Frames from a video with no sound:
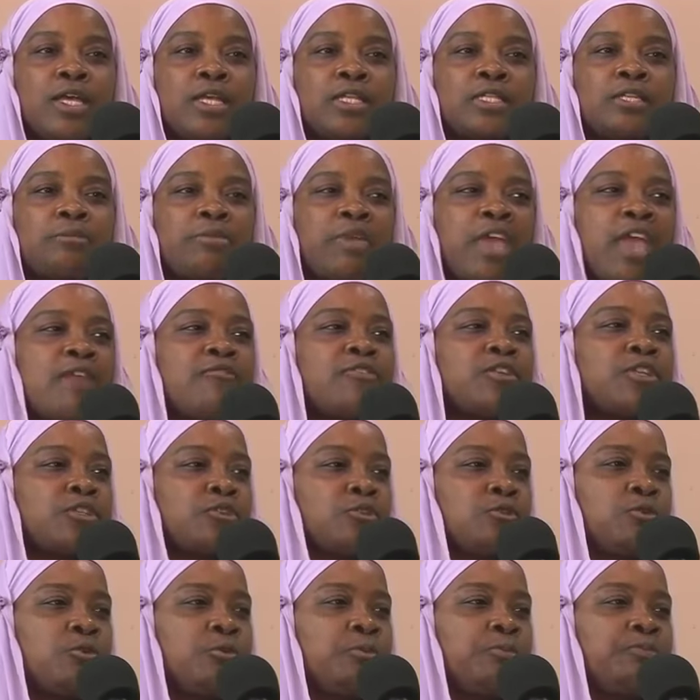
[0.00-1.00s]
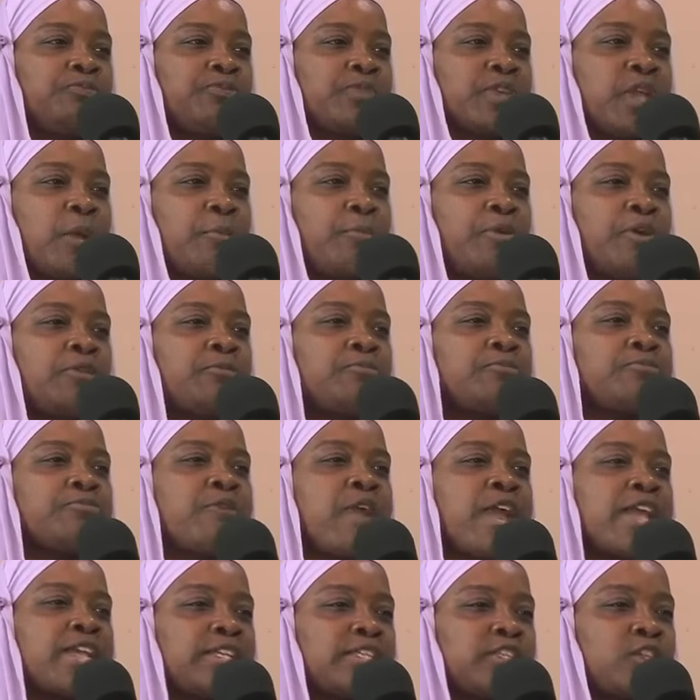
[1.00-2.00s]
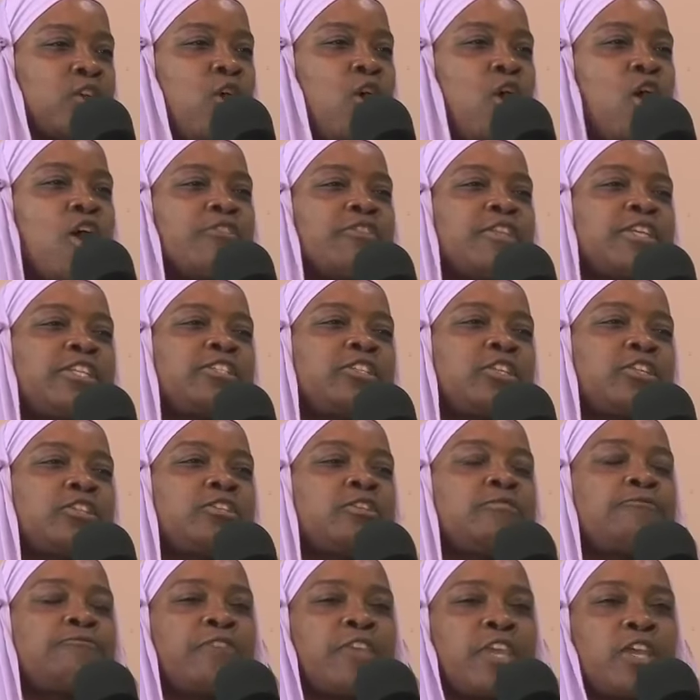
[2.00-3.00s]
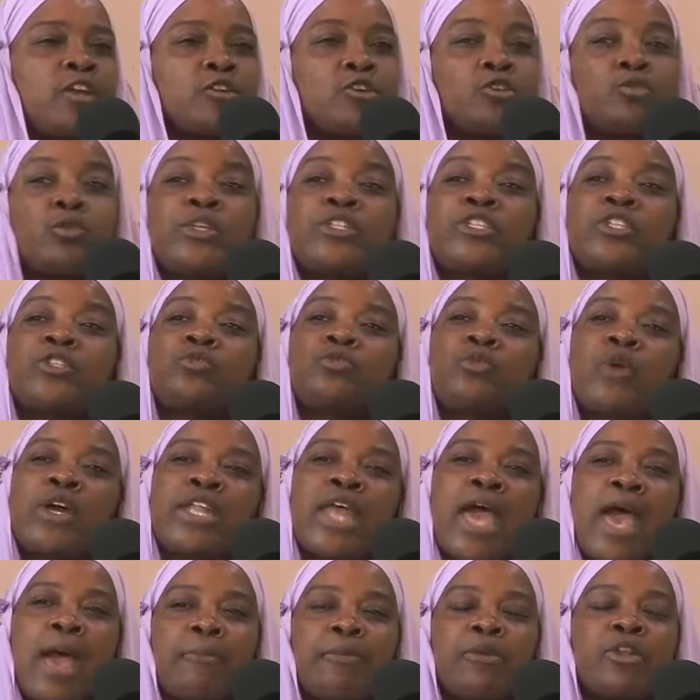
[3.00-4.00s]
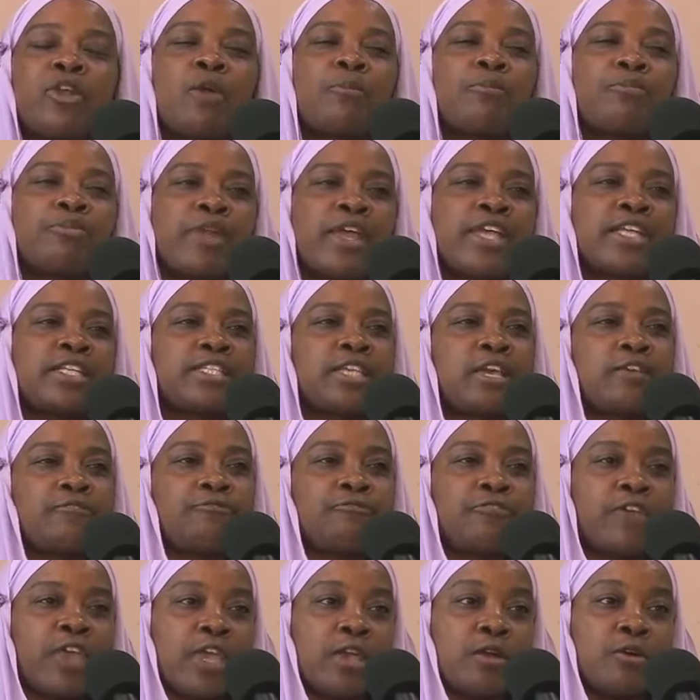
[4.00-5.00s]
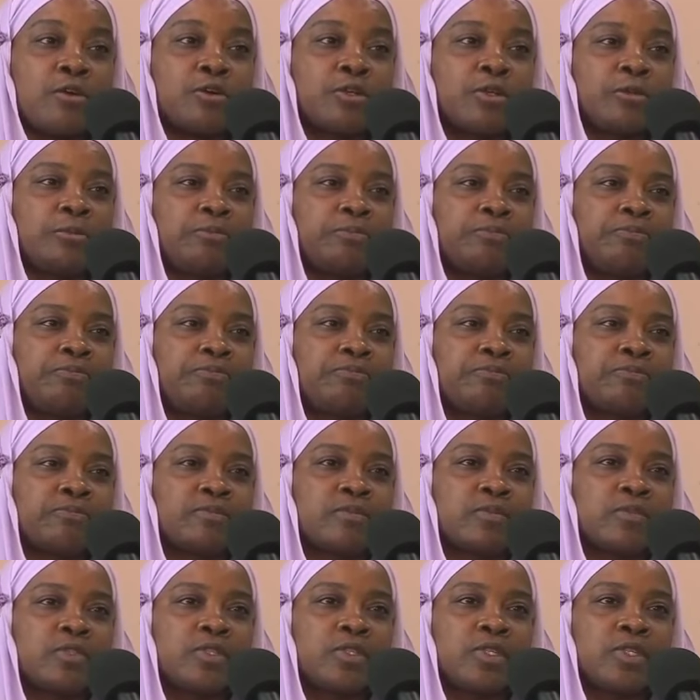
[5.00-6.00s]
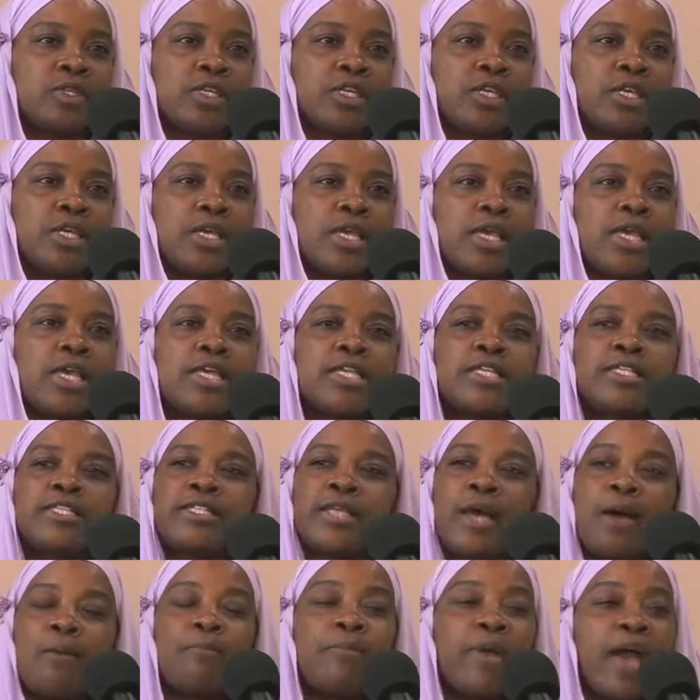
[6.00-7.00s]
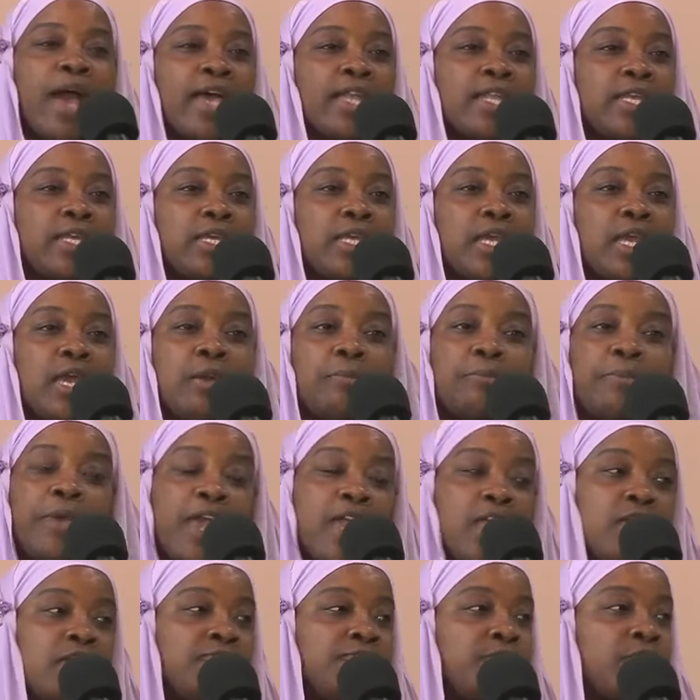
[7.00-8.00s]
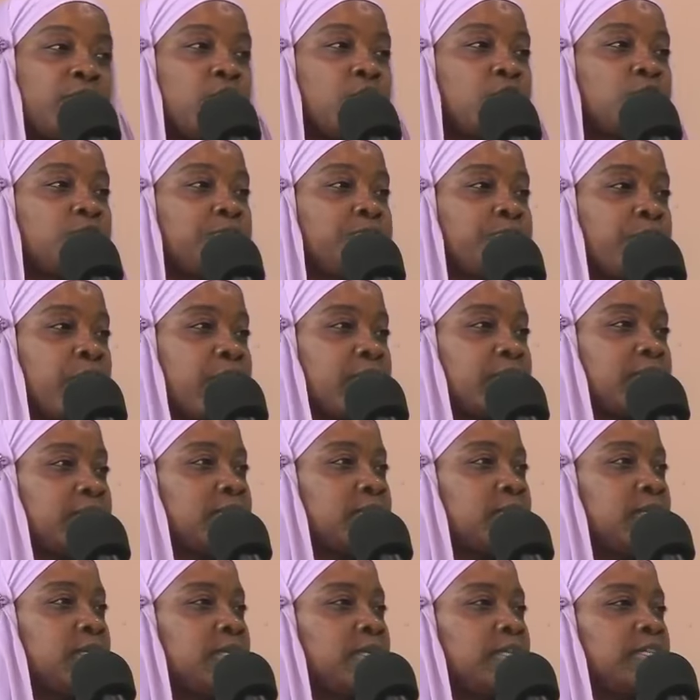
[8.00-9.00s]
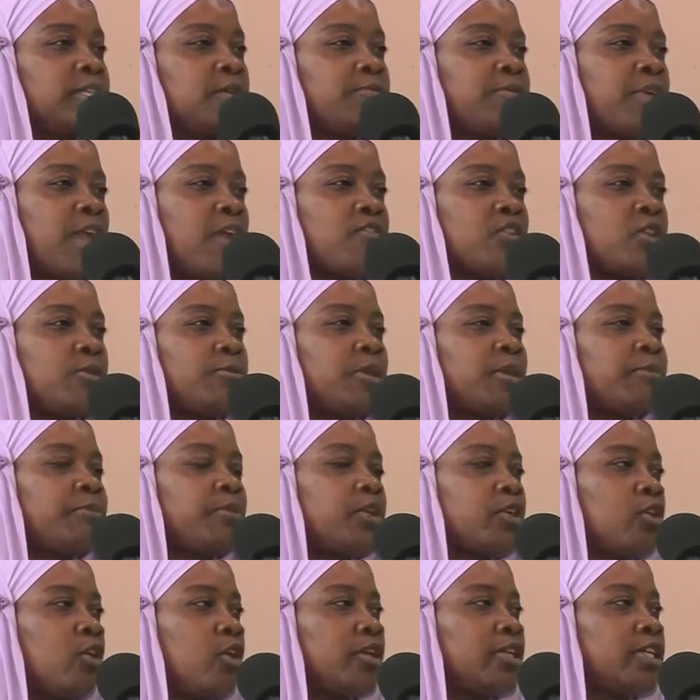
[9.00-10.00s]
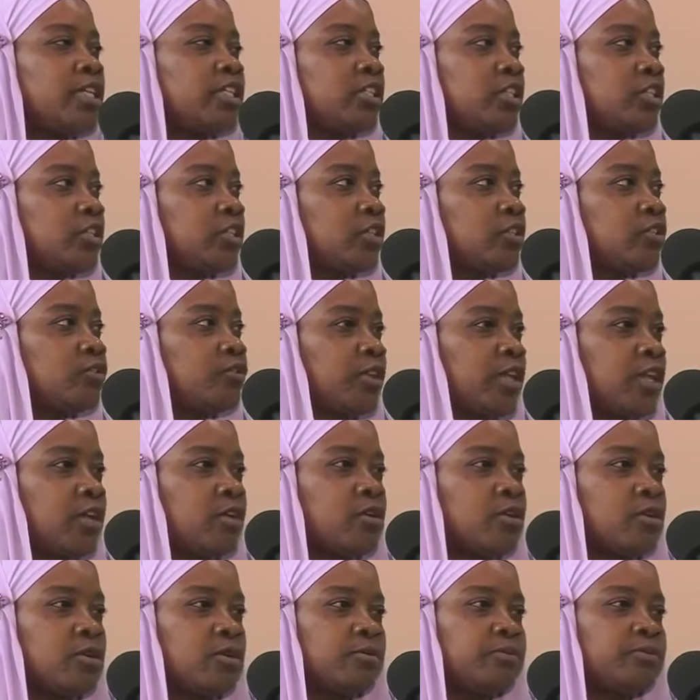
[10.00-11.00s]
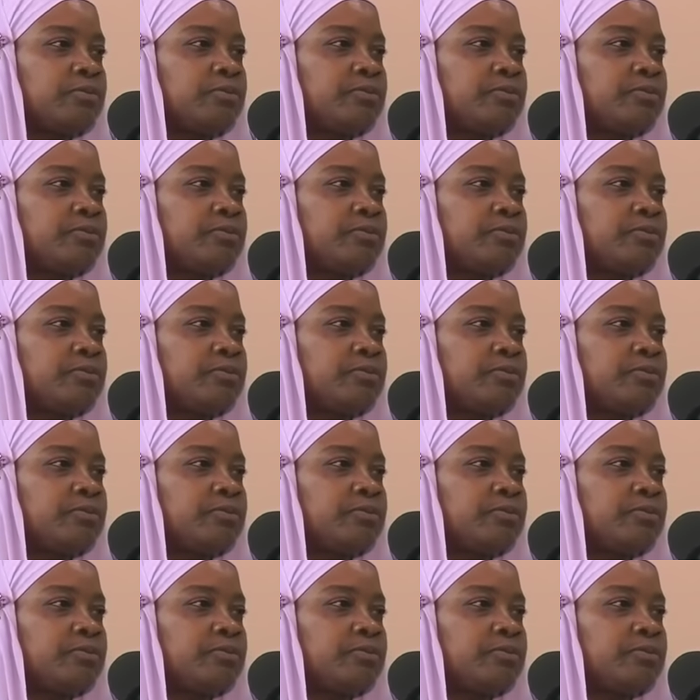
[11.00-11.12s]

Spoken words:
to be able to put brakes on this sister's vehicle, which is what happened. Her brakes had failed. Somebody paid for those brakes to be able to be put on this sister's vehicle.